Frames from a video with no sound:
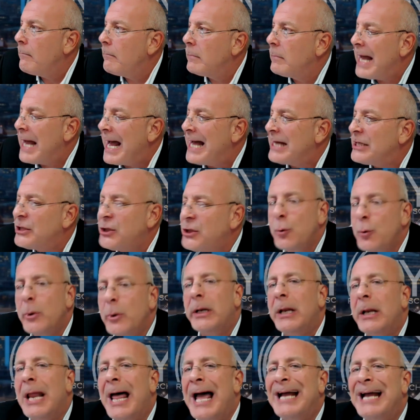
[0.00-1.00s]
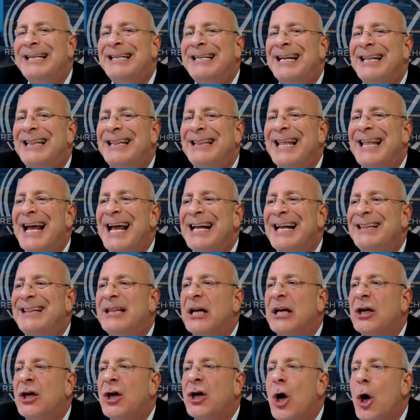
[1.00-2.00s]
Guys, you would like to think
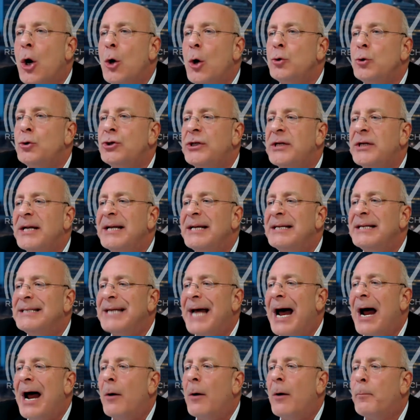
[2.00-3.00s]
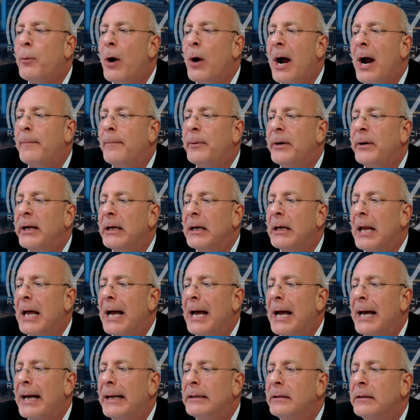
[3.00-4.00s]
the coast is our property
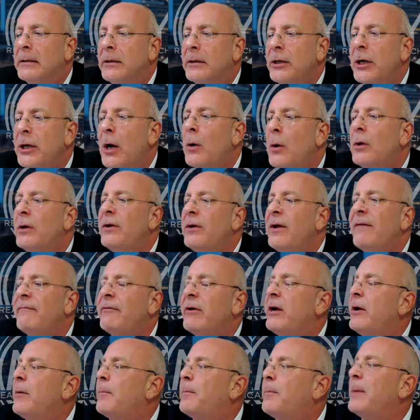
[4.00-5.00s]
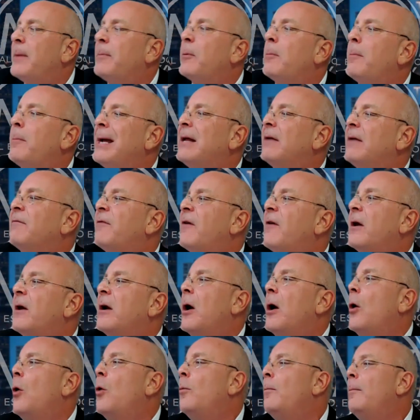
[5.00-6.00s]
line. You know, you ever hear people making fun of
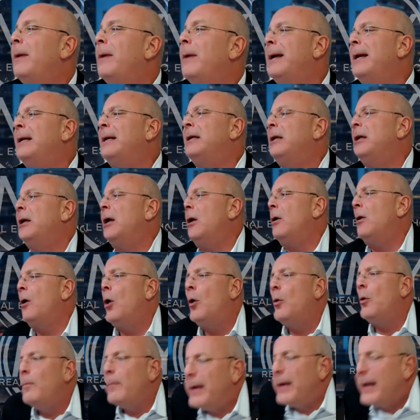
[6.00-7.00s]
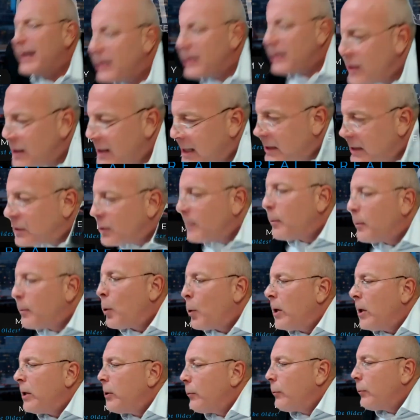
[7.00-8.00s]
old men? You know, old men, you get to a
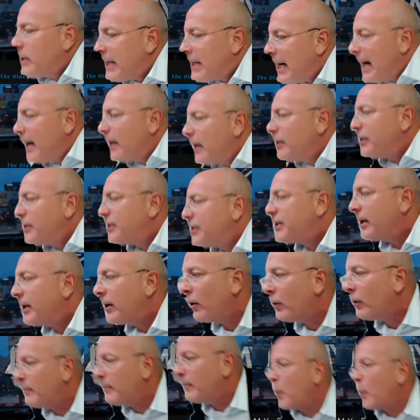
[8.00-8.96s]
point, you're retired, you sit on the